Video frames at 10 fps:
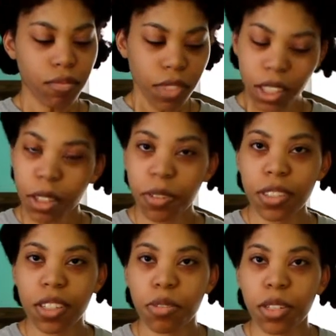go
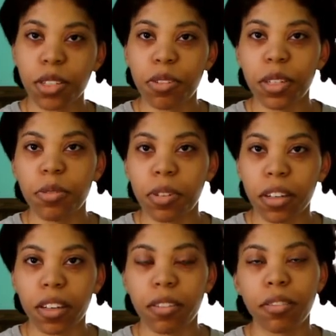into
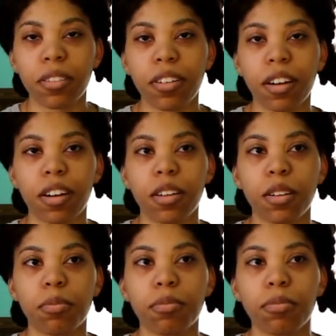2021
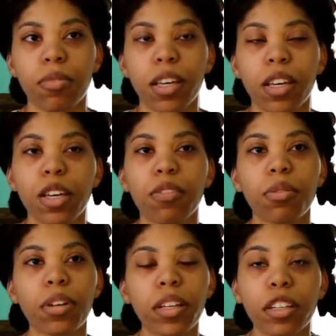if you're
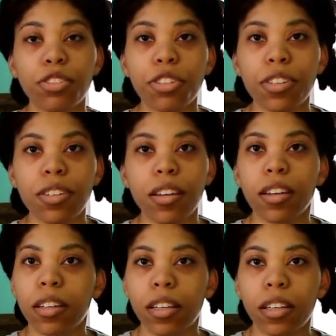really
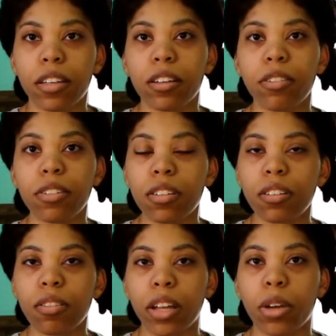interested in
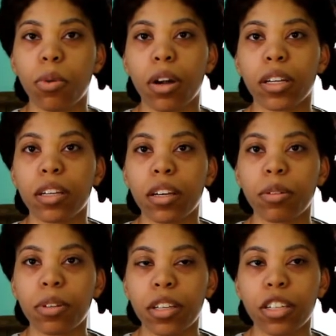like wanting a
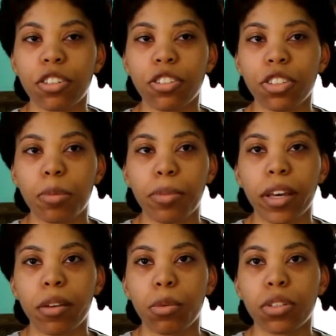relationship,
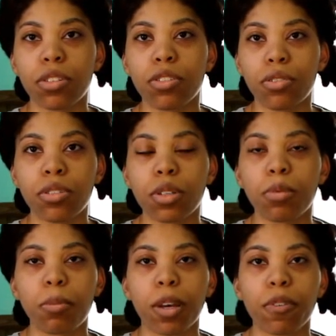like what to do to
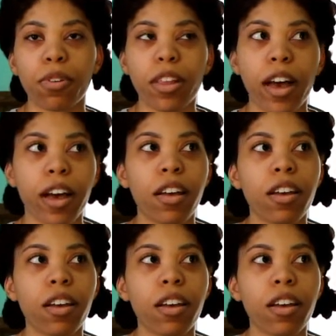prepare for that,